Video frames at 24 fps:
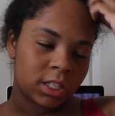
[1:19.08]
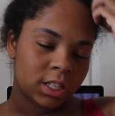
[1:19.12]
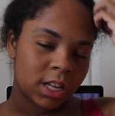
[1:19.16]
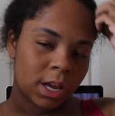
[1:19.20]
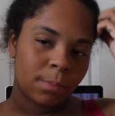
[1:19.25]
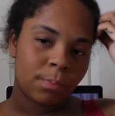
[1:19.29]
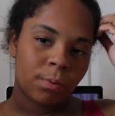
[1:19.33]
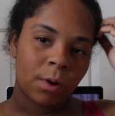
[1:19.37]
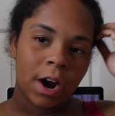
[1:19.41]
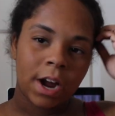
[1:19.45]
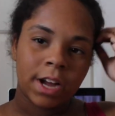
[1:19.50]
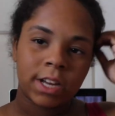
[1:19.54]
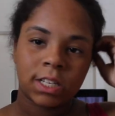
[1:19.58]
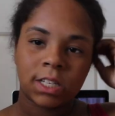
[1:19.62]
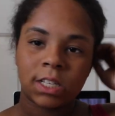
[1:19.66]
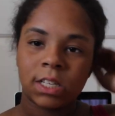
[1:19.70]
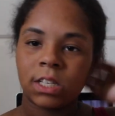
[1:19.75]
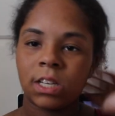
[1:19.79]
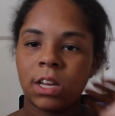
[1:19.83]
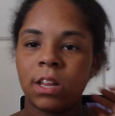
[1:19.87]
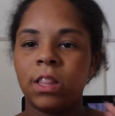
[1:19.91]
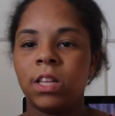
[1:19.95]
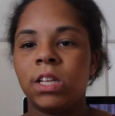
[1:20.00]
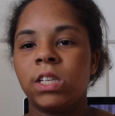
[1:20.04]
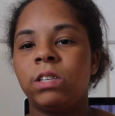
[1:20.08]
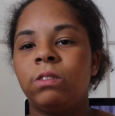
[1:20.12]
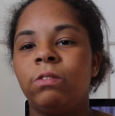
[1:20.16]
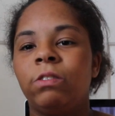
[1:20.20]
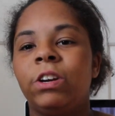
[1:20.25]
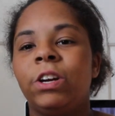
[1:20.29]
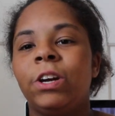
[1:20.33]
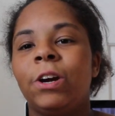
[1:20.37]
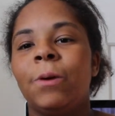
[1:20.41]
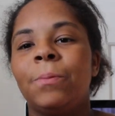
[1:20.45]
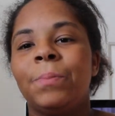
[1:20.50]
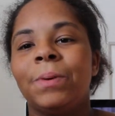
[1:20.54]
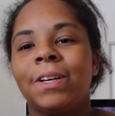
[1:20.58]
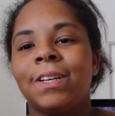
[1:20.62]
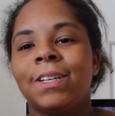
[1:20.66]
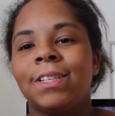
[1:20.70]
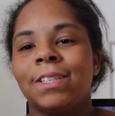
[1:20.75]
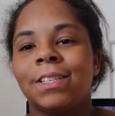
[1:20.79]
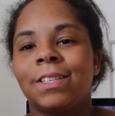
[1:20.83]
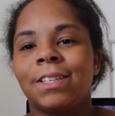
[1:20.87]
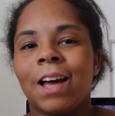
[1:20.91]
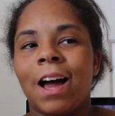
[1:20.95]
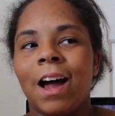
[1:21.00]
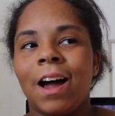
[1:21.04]
to say prices in this video
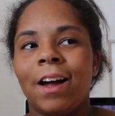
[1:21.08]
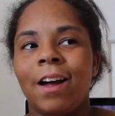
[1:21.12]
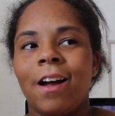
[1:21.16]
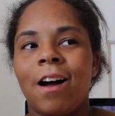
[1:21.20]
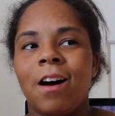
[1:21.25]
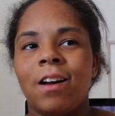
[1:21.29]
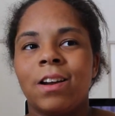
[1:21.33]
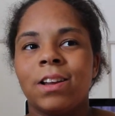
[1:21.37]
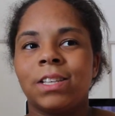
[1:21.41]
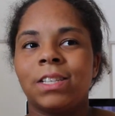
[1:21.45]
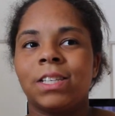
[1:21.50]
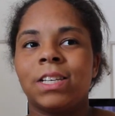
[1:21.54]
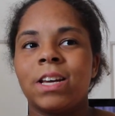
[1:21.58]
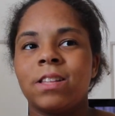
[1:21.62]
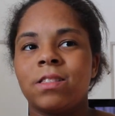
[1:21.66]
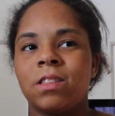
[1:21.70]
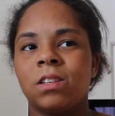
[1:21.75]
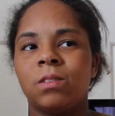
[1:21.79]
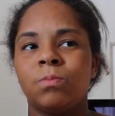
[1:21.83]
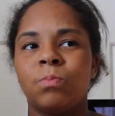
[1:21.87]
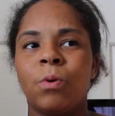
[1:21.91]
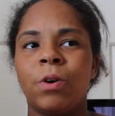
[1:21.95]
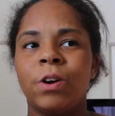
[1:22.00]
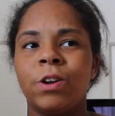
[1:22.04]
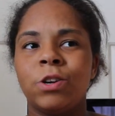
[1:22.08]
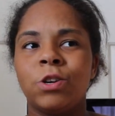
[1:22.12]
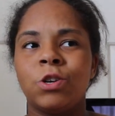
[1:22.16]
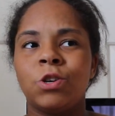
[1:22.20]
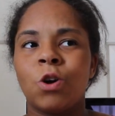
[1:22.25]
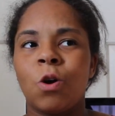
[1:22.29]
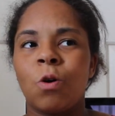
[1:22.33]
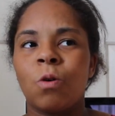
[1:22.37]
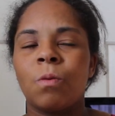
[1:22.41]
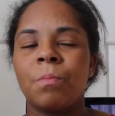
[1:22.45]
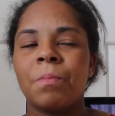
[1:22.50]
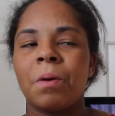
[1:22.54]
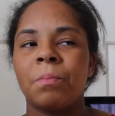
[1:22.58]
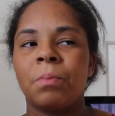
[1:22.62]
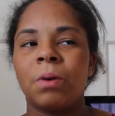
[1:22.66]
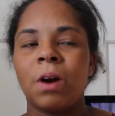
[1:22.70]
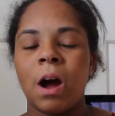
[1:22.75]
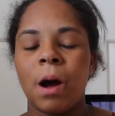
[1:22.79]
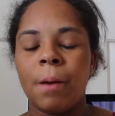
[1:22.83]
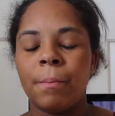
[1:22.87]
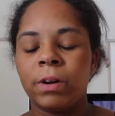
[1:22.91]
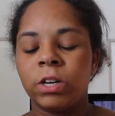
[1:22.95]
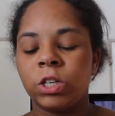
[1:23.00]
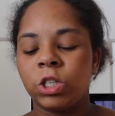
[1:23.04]
because I honestly at this point don't remember
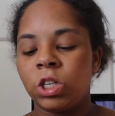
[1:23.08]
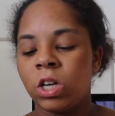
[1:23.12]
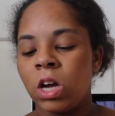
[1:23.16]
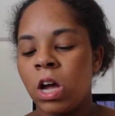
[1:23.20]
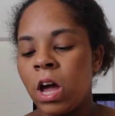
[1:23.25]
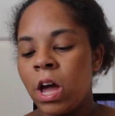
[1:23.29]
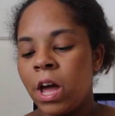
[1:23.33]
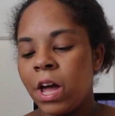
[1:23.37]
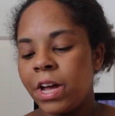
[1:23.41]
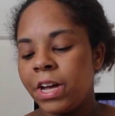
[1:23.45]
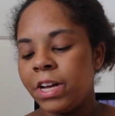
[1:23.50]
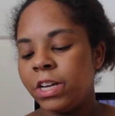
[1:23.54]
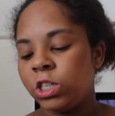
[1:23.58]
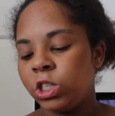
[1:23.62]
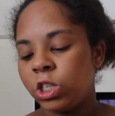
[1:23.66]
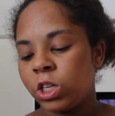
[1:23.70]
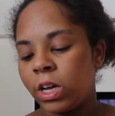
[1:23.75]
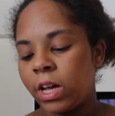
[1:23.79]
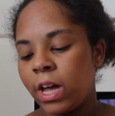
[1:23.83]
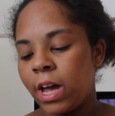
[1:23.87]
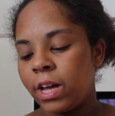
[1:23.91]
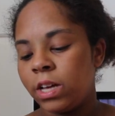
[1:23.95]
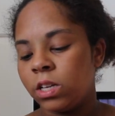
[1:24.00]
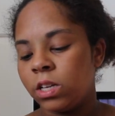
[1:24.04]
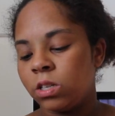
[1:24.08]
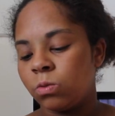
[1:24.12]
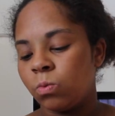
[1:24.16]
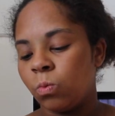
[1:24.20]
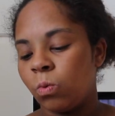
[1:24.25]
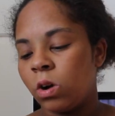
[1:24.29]
how much each case